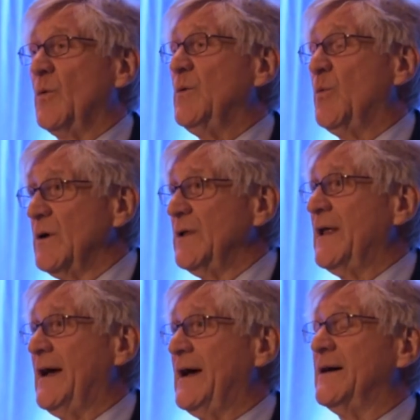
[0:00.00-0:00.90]
We
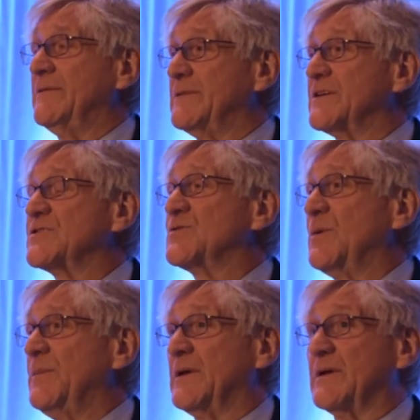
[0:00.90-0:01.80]
will have a
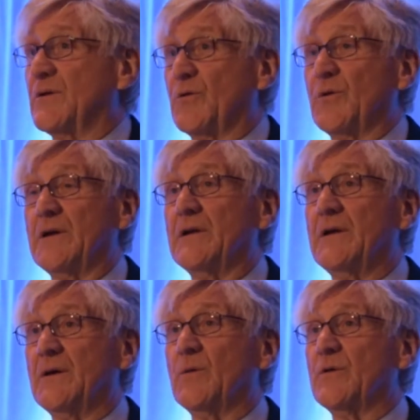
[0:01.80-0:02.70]
distributed
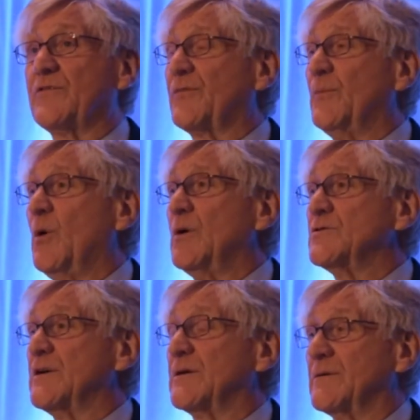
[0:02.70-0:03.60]
grid with
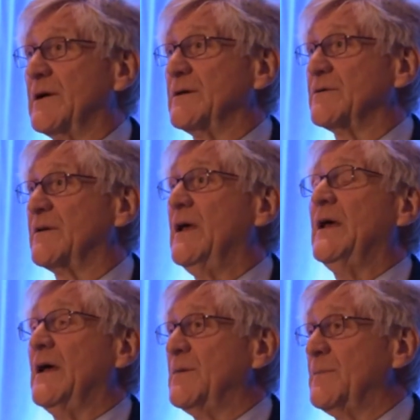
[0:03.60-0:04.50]
small generators
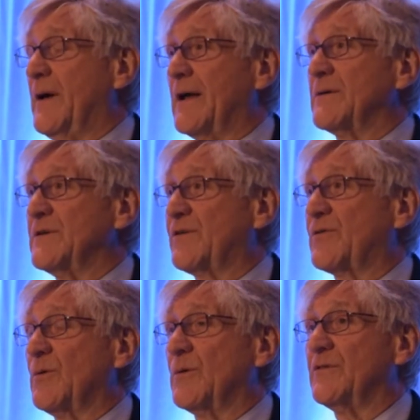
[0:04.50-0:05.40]
and battery
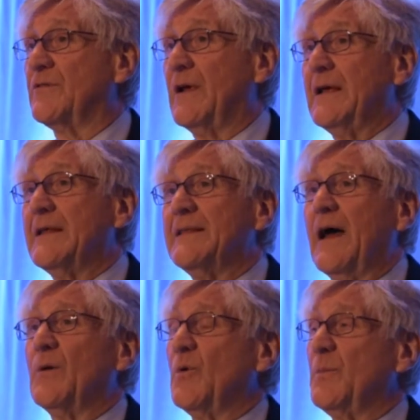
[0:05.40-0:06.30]
storage.
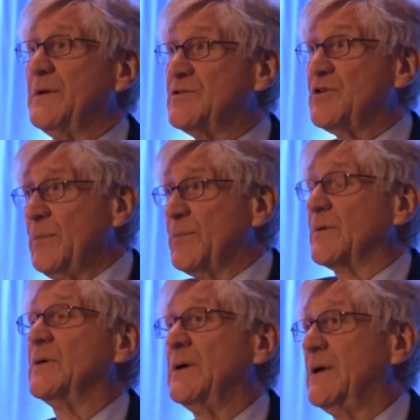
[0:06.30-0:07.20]
That will be
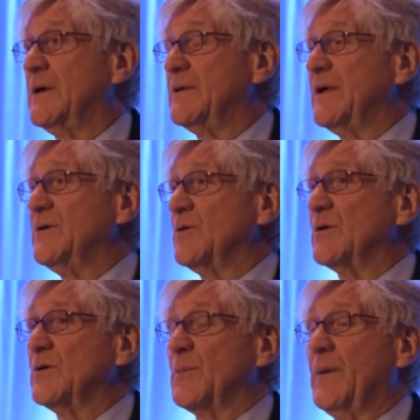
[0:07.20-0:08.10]
cheaper than
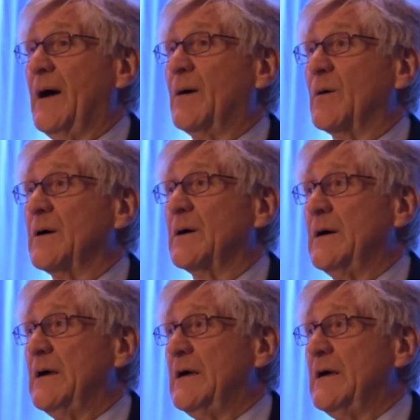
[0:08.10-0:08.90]
nuclear power.